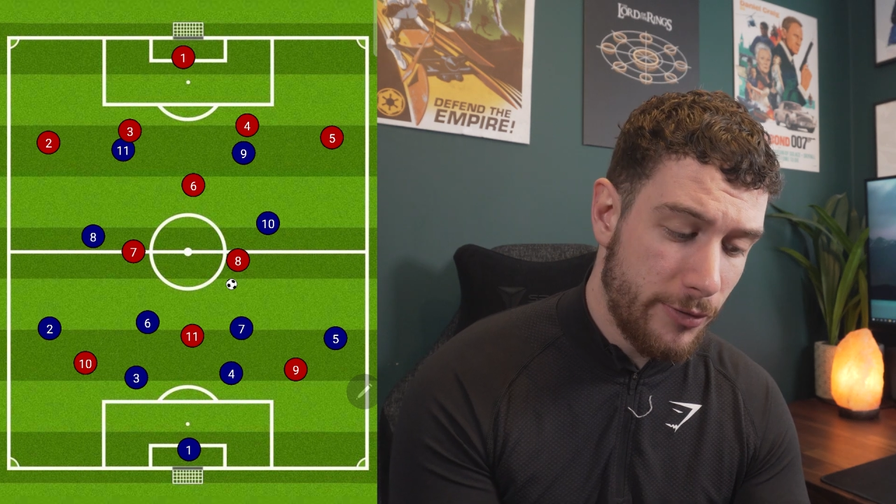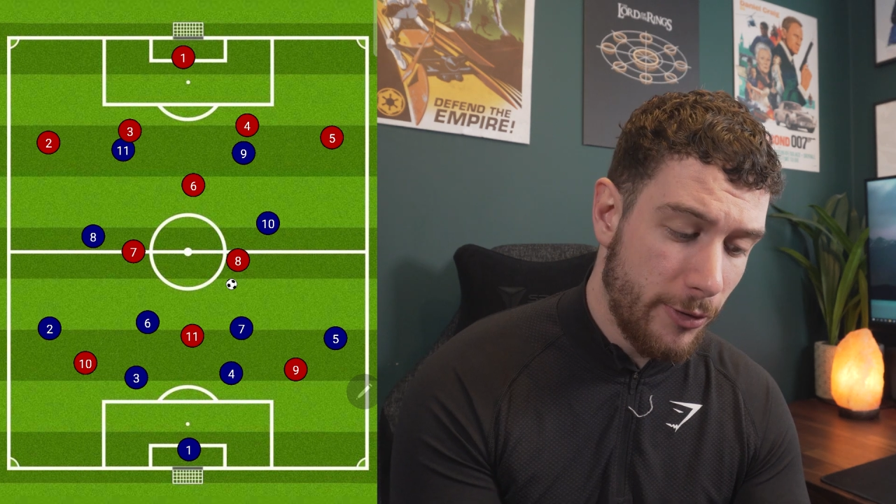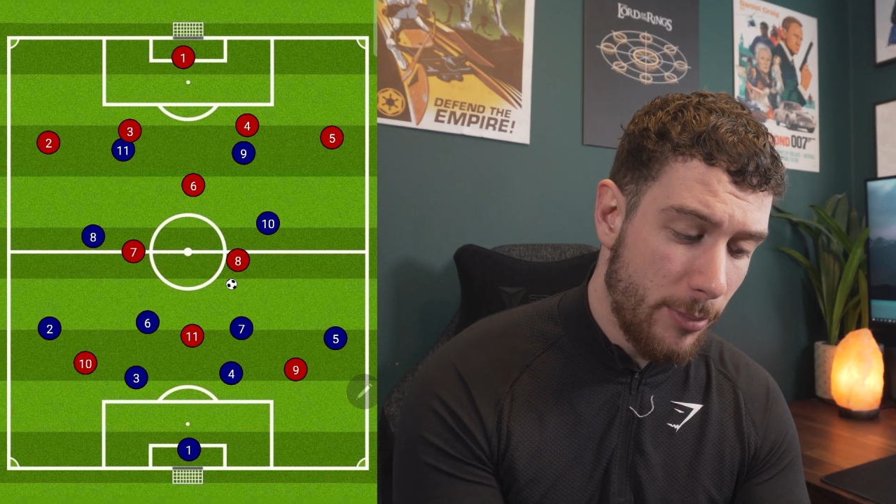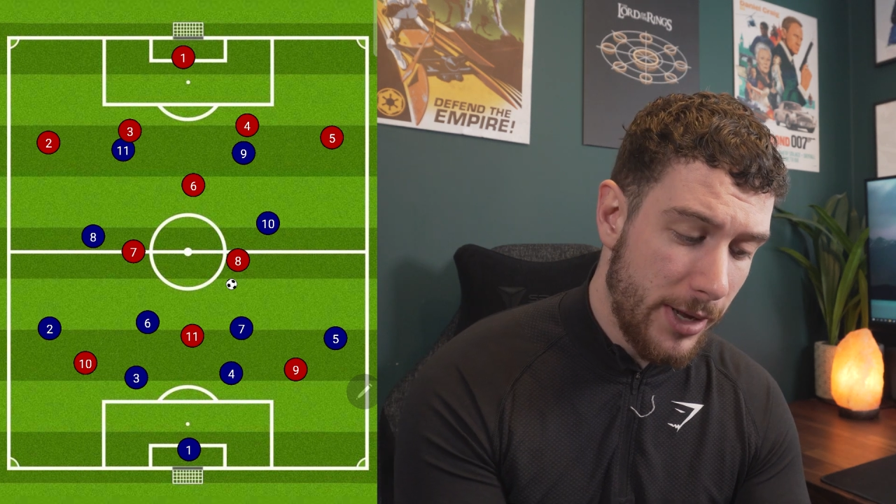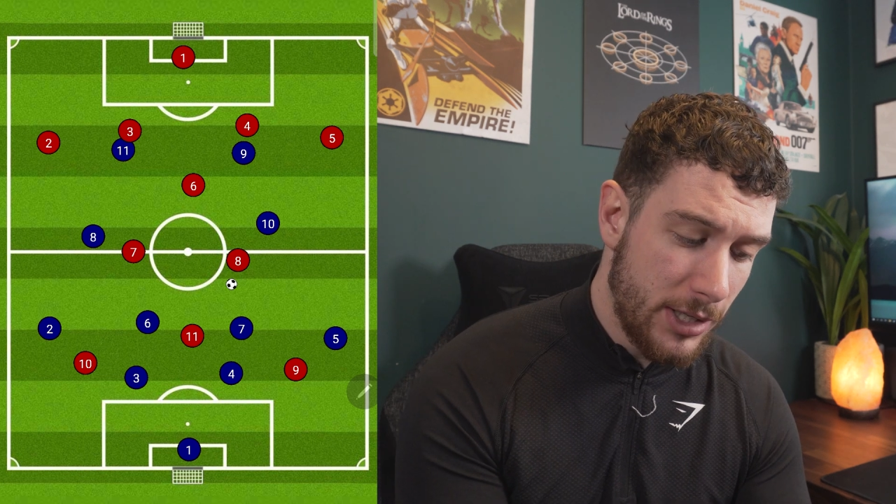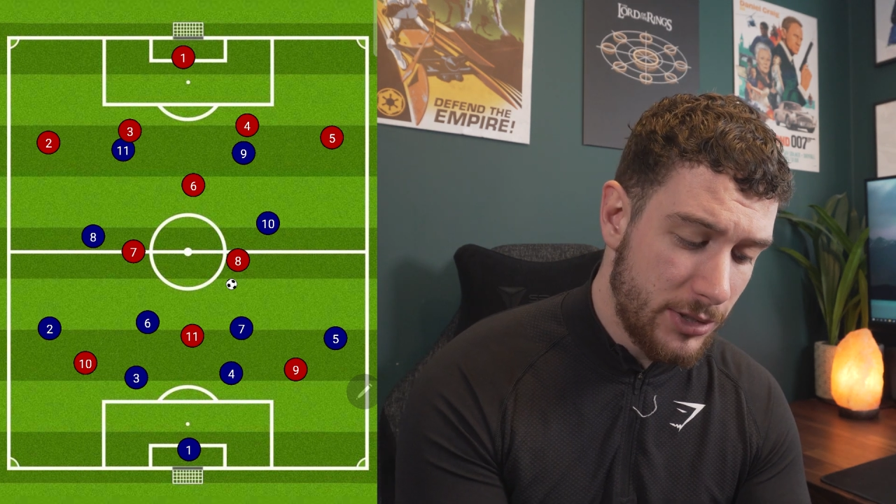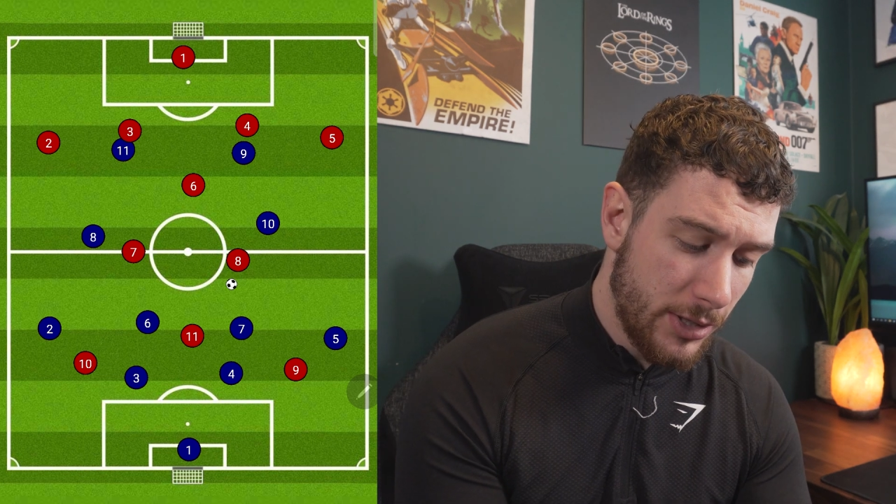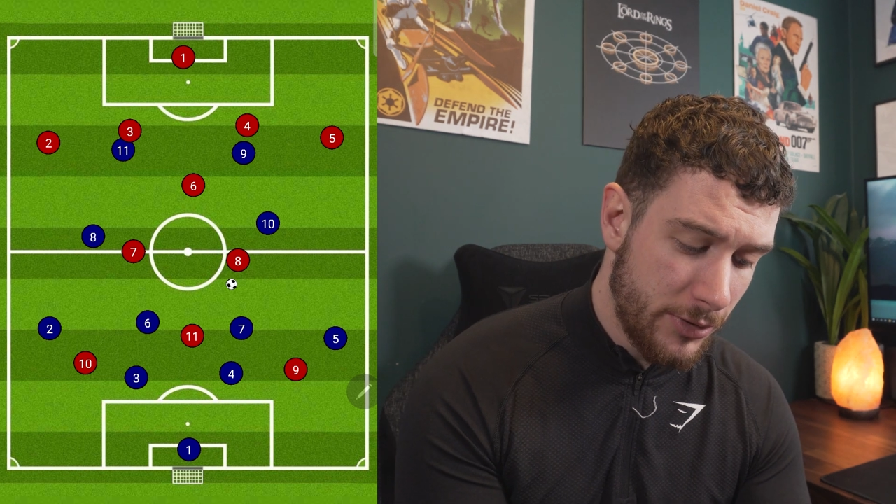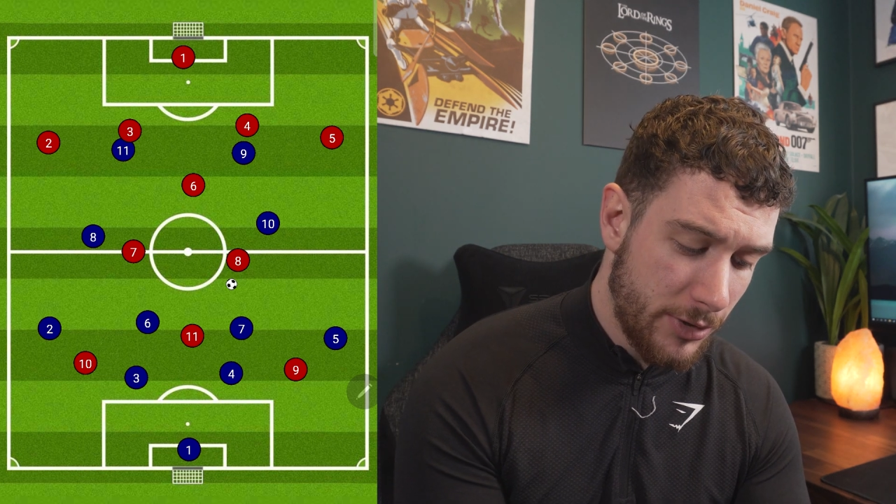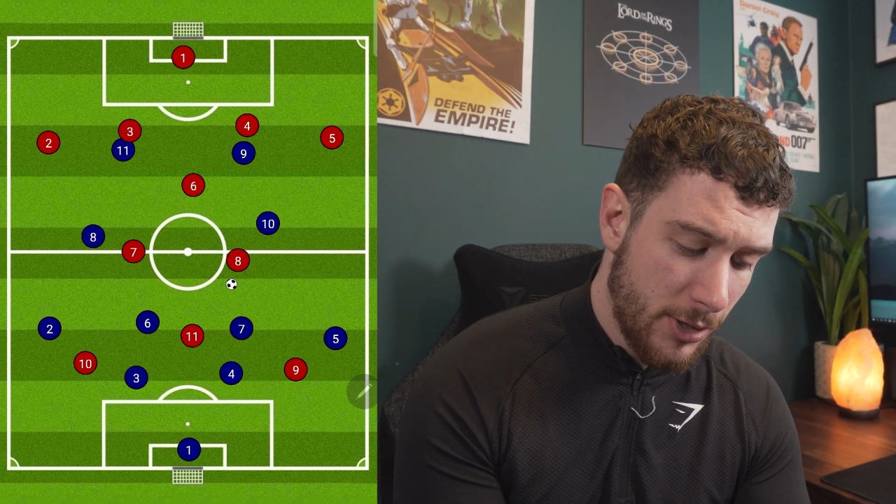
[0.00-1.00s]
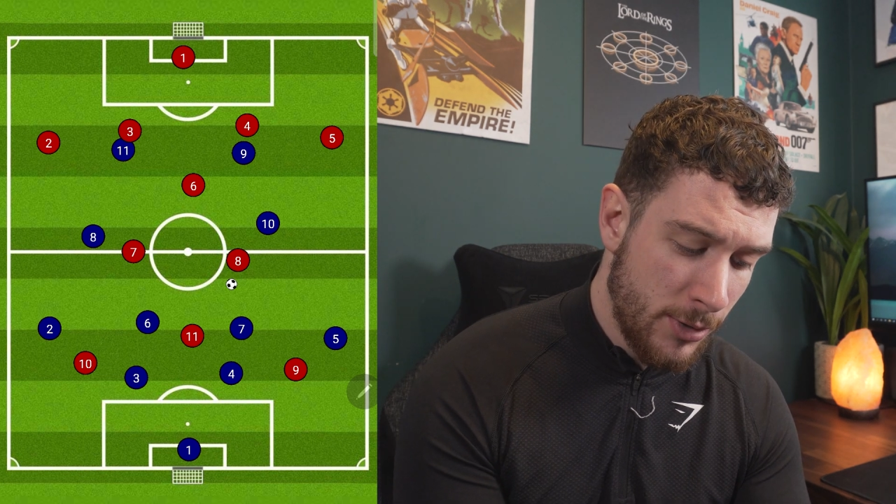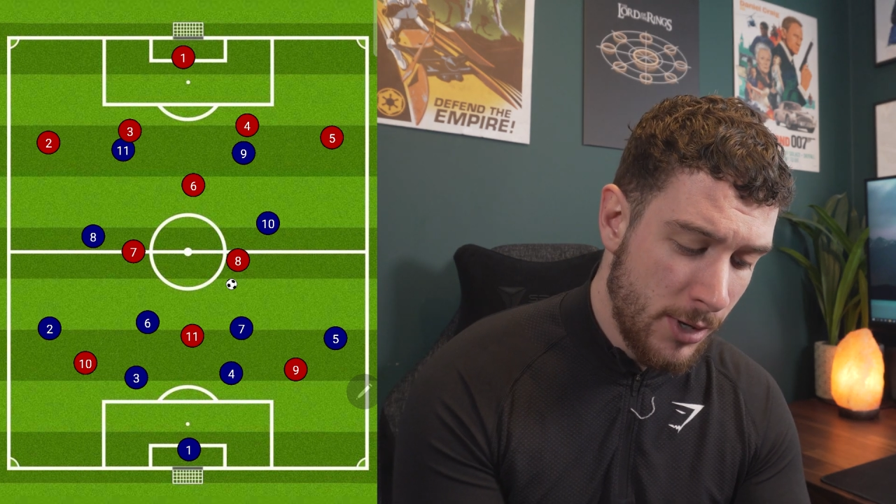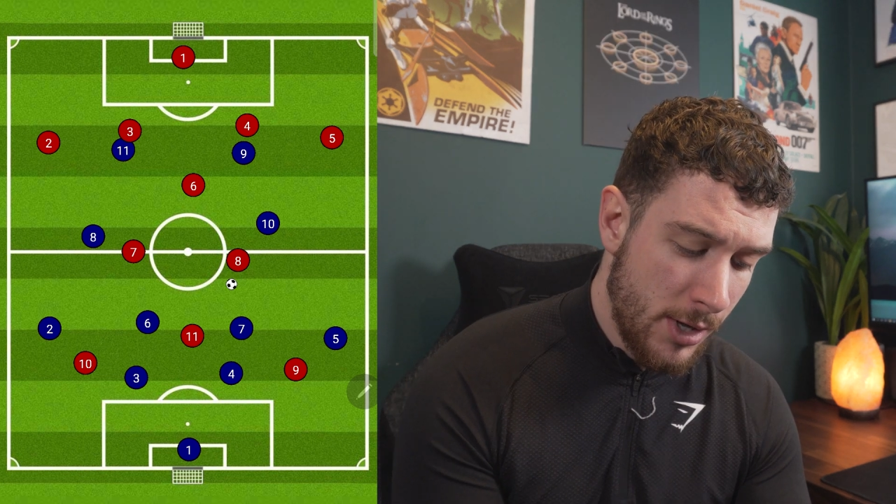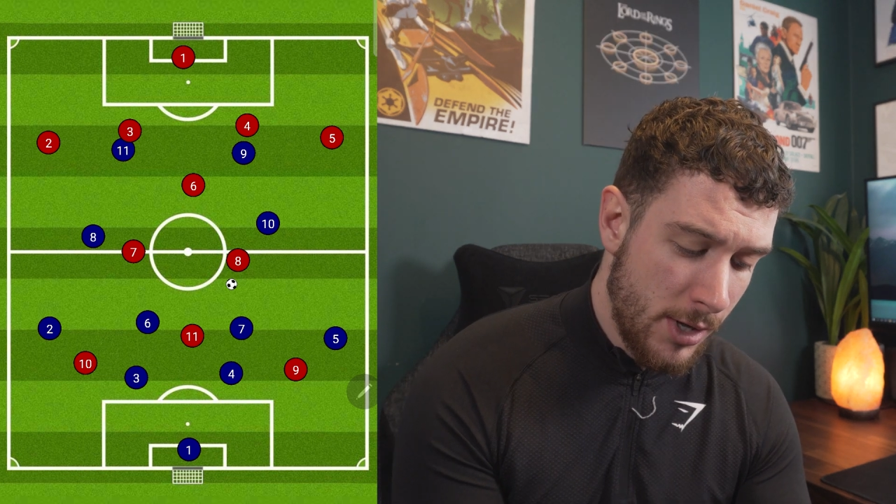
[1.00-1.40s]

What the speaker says: formation. So